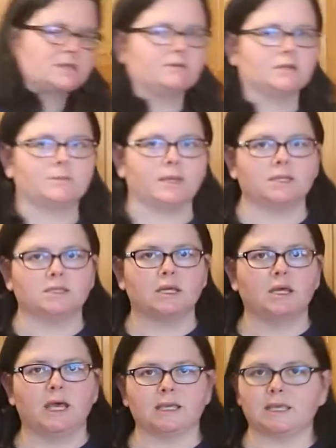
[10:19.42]
give it
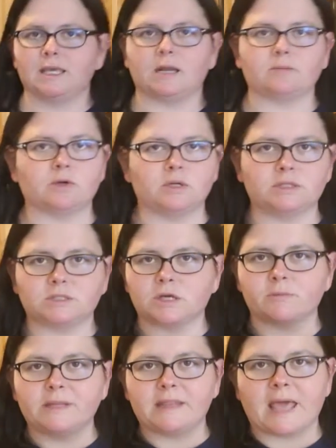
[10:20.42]
a again, I'm going to
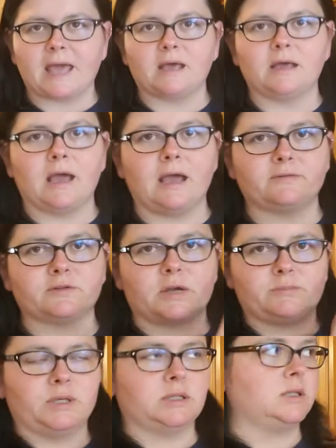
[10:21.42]
determine that after I
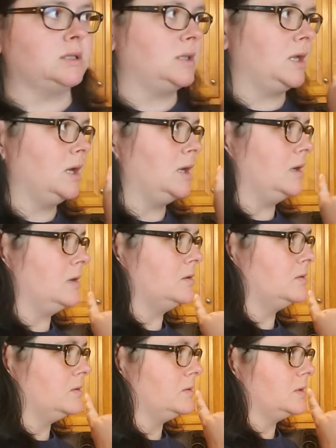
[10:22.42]
put
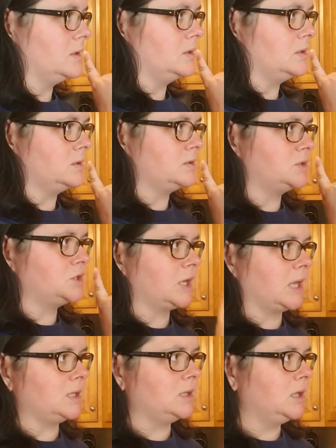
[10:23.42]
the
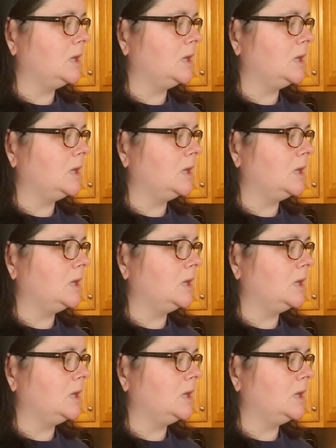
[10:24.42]
chicken